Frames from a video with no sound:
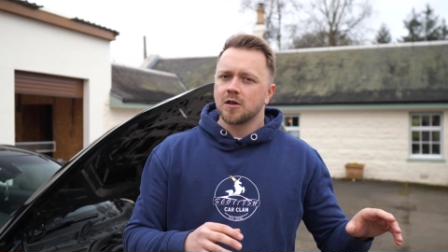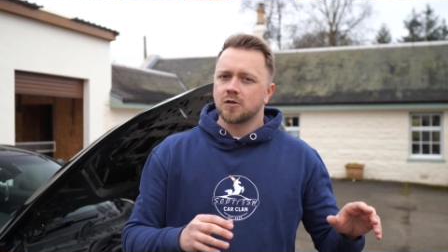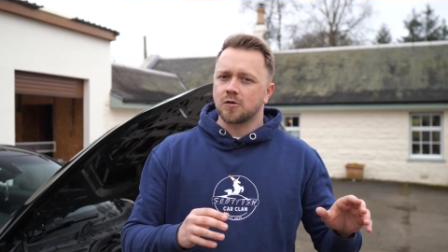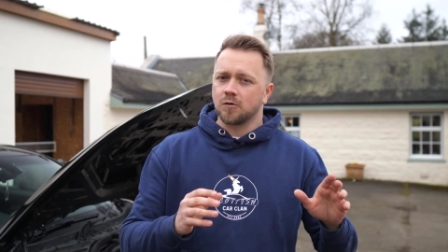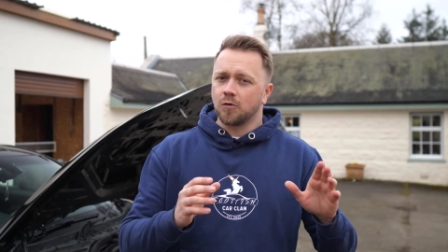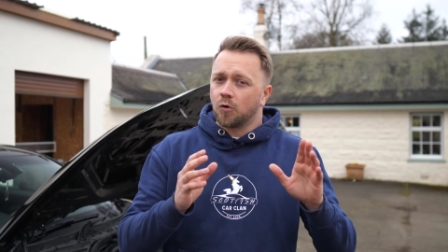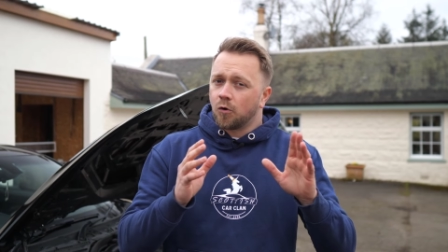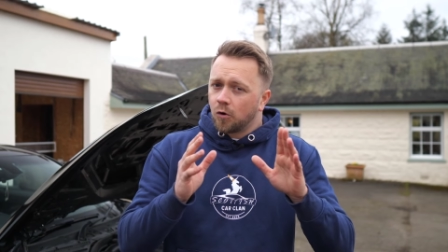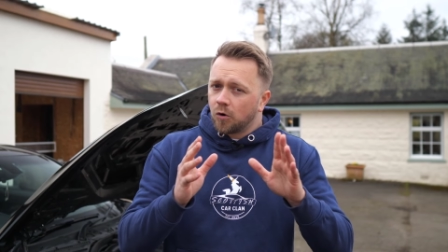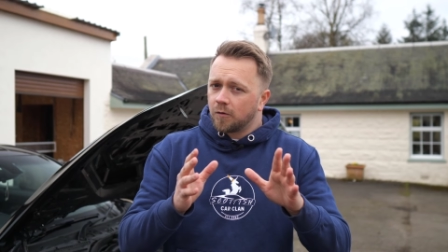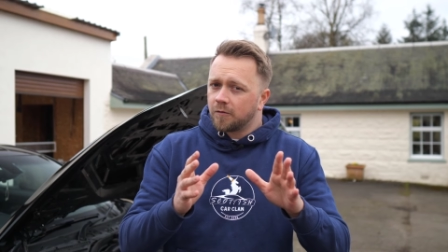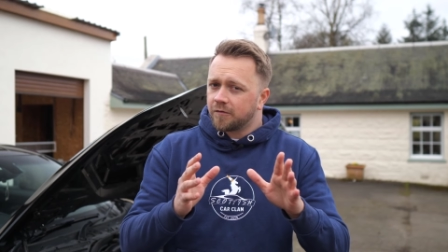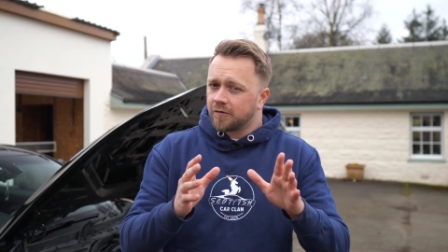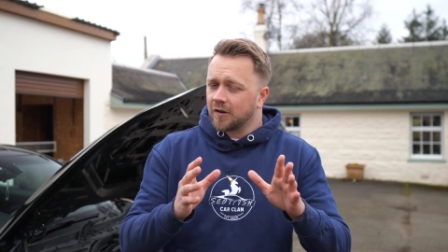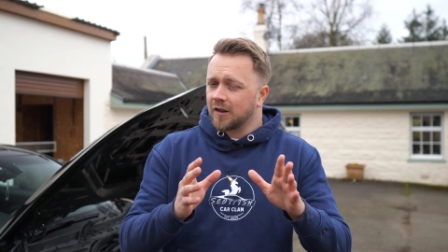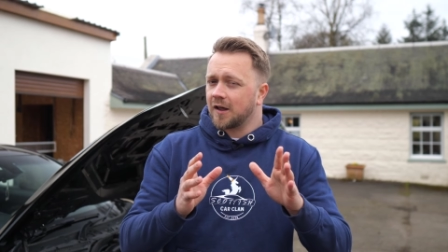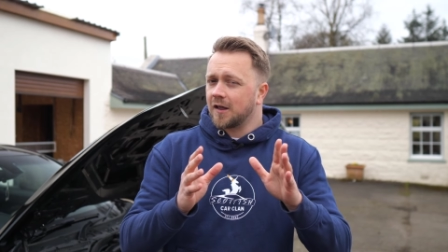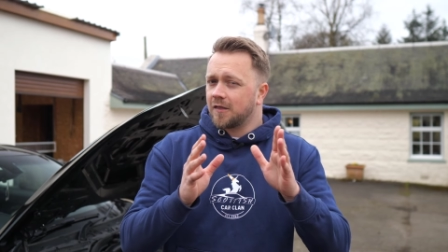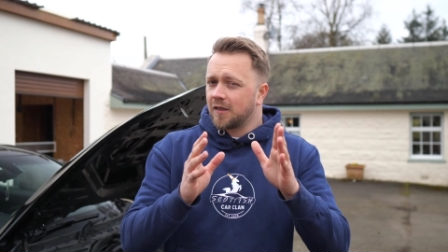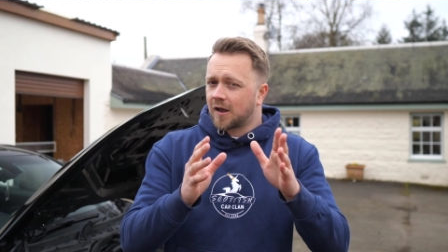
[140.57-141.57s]
so
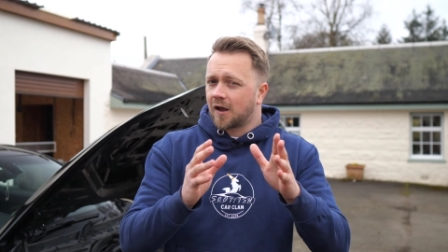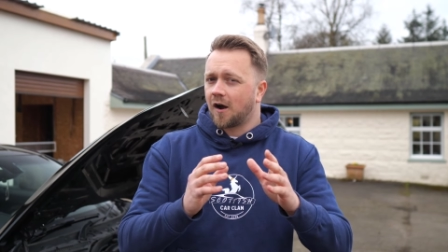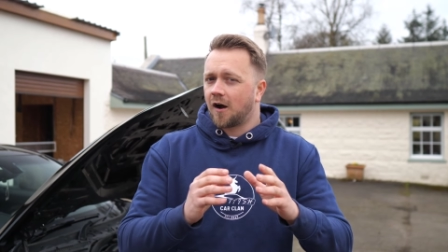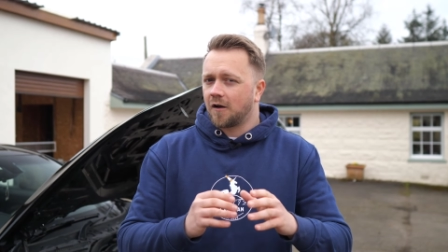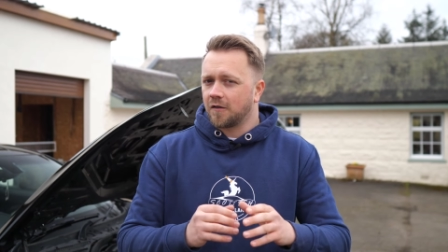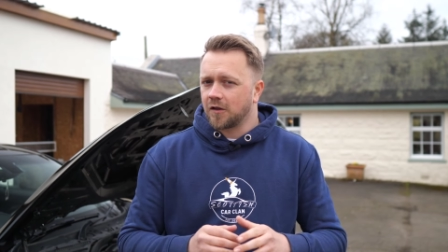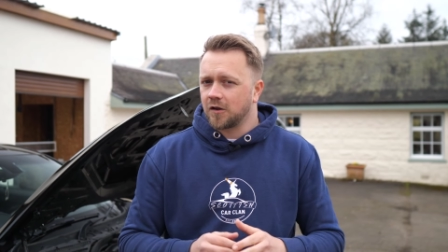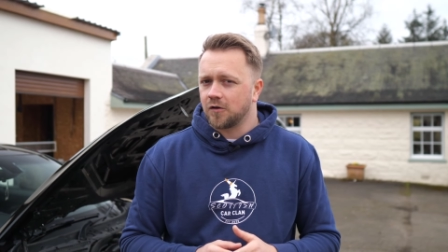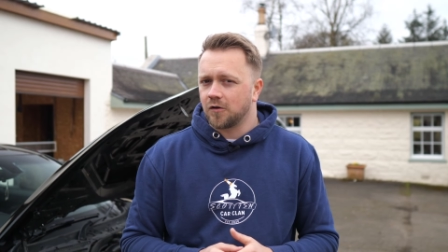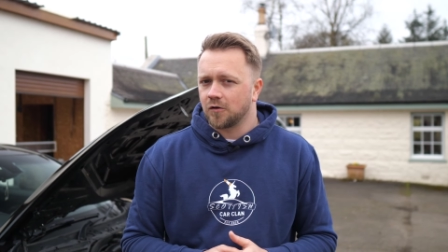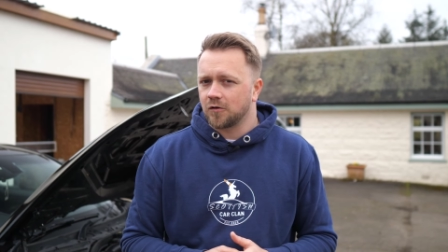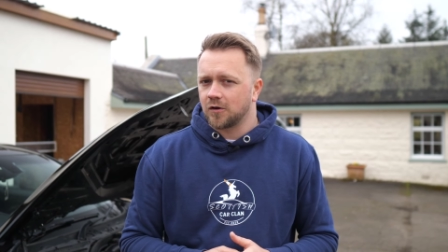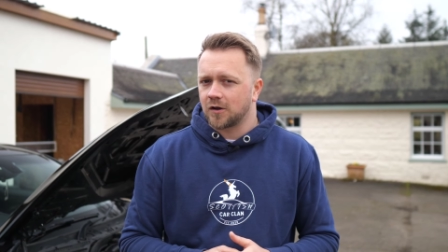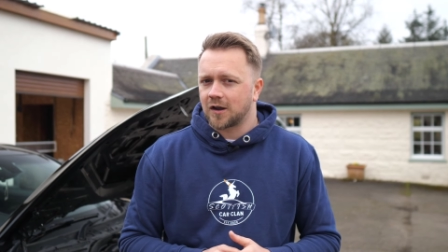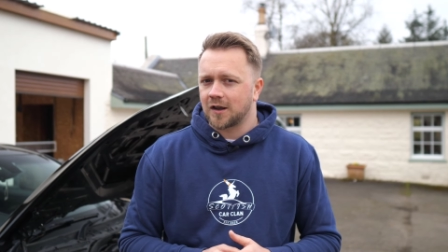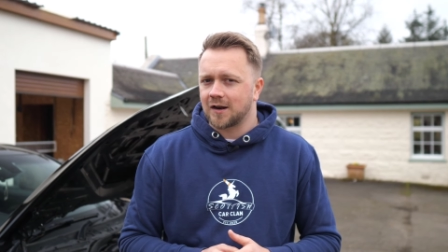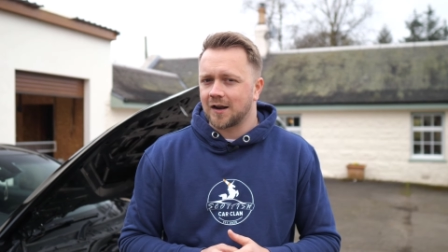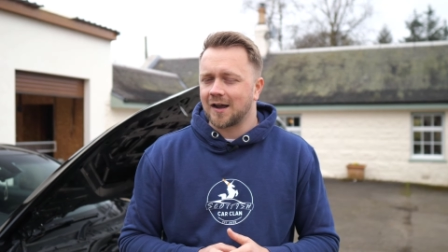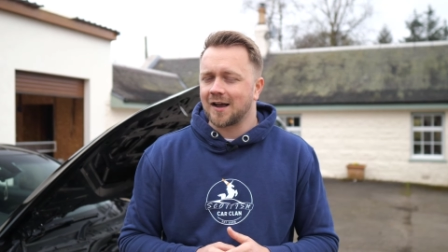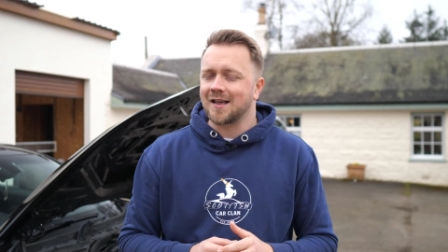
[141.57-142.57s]
hopefully the car that you're
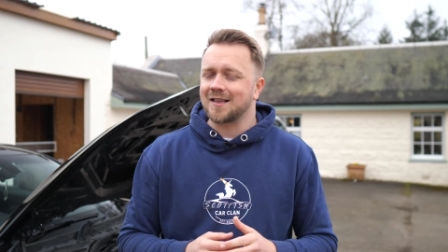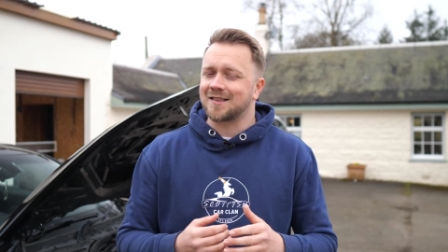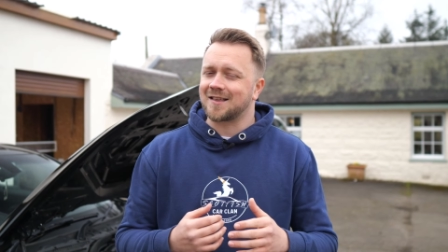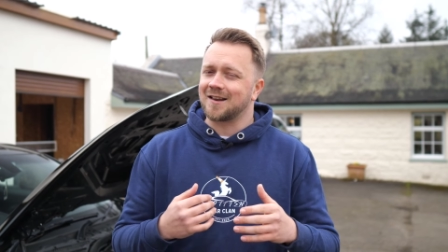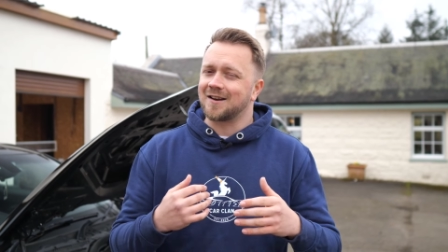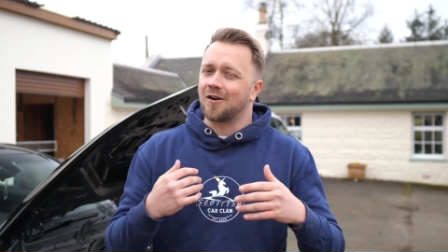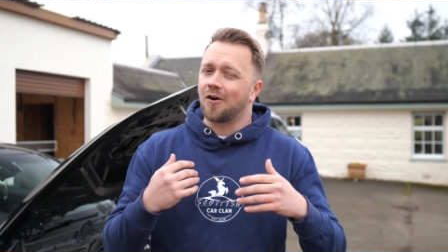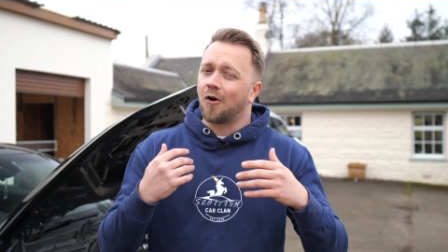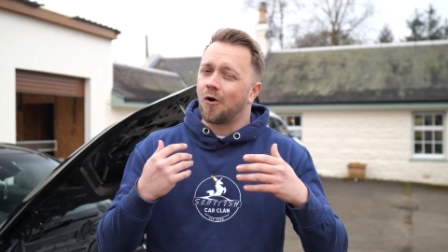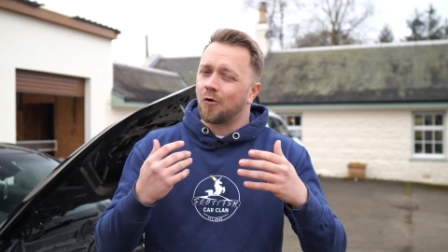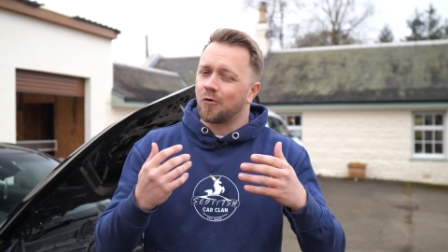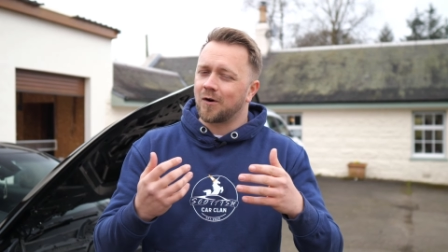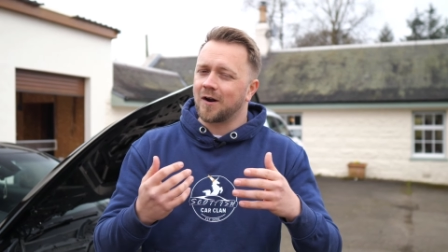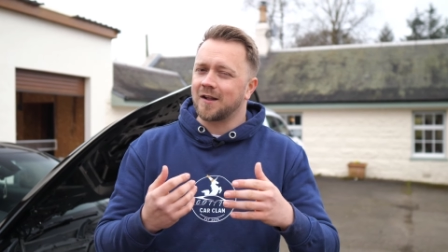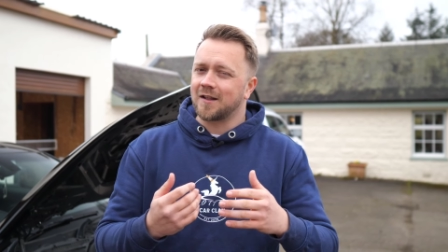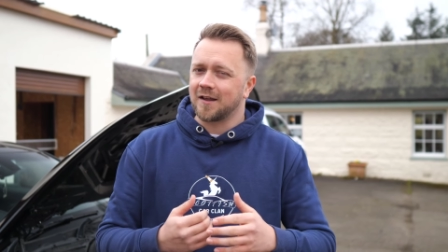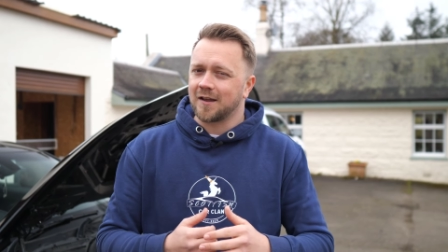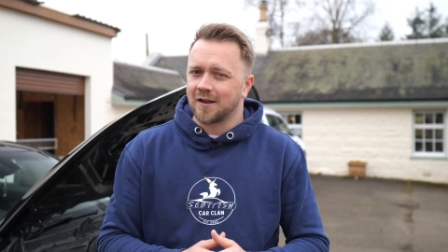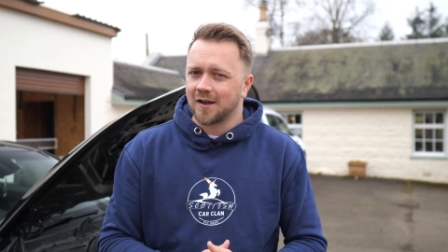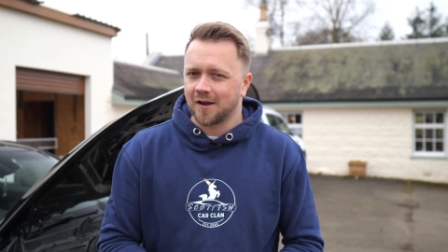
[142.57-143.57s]
looking at is going to
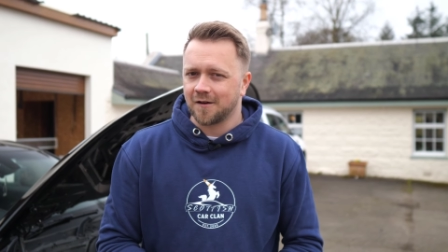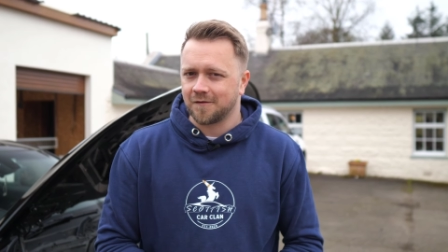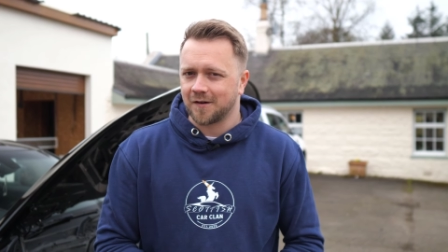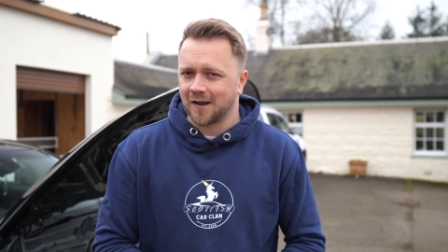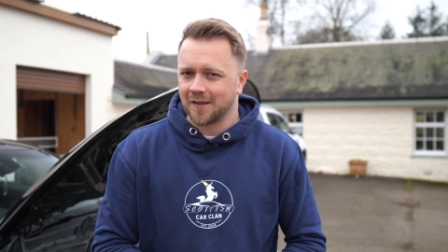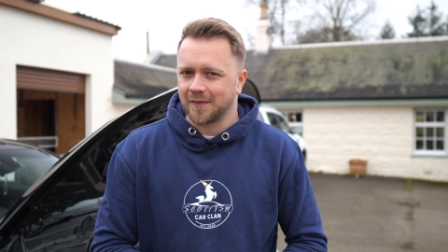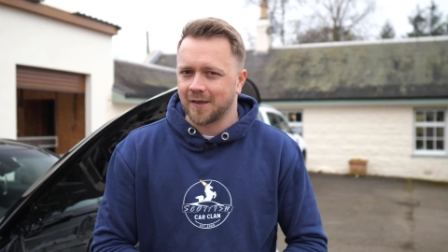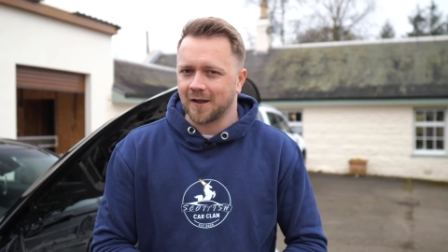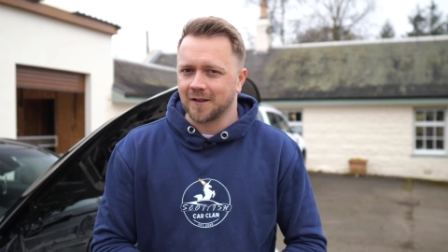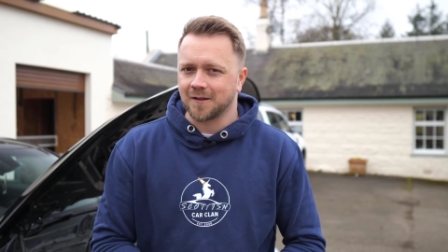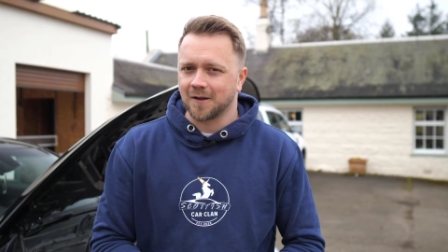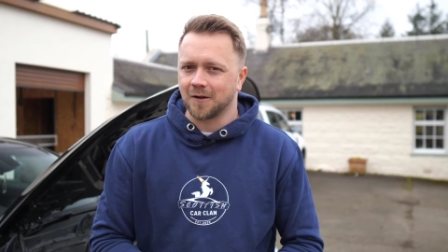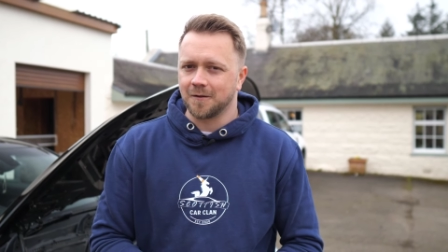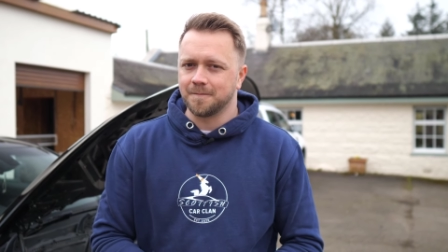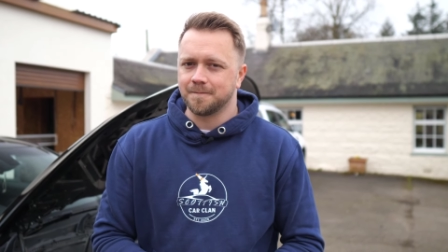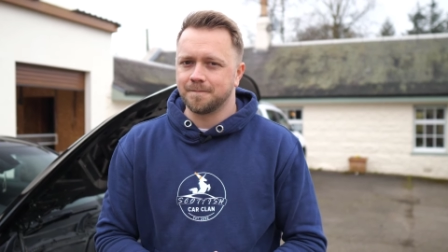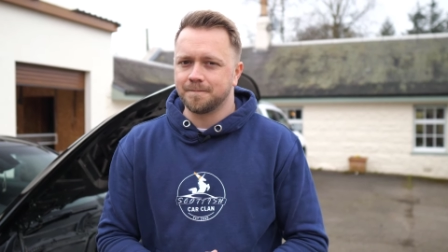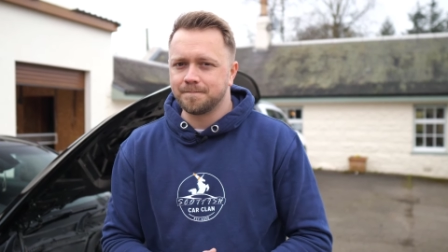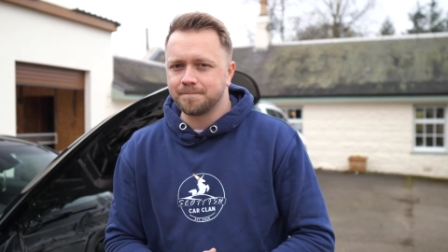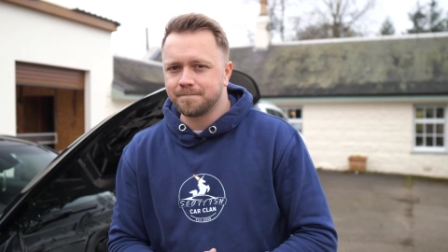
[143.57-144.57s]
already have had that done.